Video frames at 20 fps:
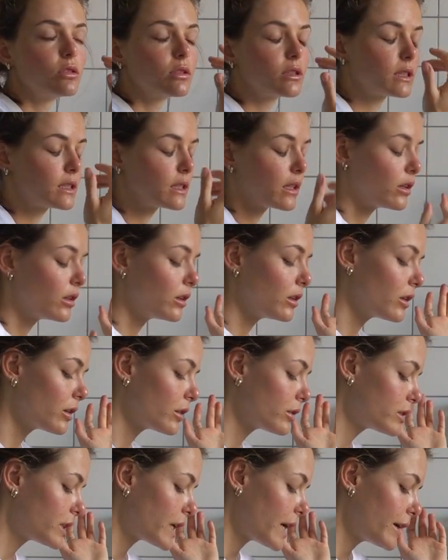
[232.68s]
still a
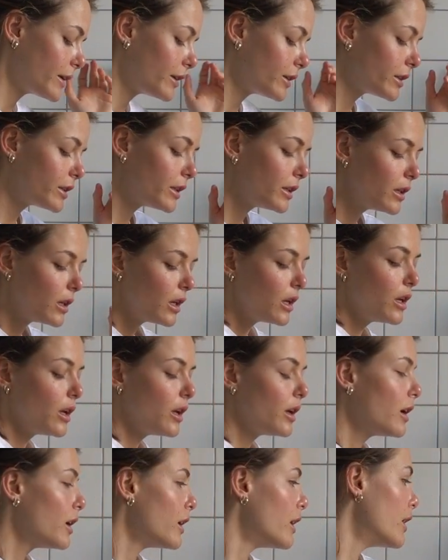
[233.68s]
little tired.
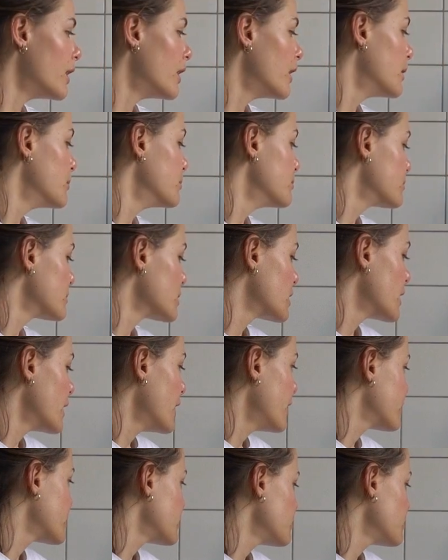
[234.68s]
I'm gonna have